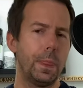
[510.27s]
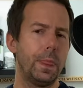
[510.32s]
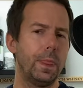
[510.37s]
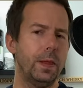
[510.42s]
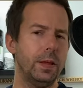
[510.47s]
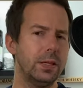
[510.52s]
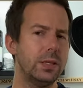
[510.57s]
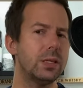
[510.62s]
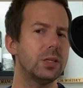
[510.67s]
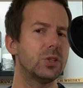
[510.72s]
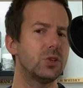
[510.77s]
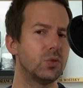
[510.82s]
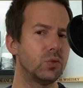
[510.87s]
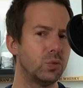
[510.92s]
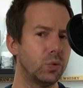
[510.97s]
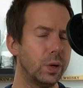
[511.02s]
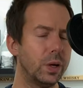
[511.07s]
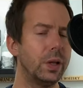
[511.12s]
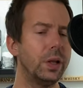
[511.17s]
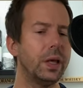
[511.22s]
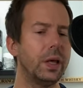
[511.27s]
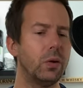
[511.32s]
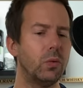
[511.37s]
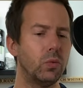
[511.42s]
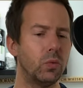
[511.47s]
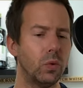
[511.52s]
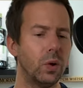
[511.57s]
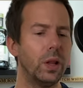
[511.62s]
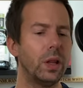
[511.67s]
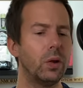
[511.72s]
This is really,
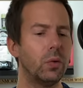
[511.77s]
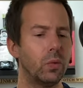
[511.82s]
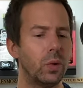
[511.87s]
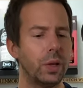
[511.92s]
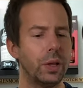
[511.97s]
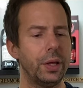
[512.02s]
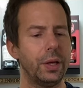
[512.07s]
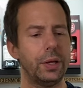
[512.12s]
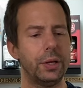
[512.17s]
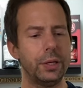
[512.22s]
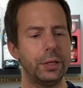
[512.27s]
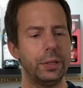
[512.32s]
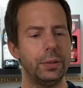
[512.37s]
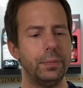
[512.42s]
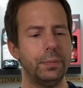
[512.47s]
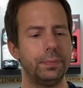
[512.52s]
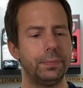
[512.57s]
really, really good.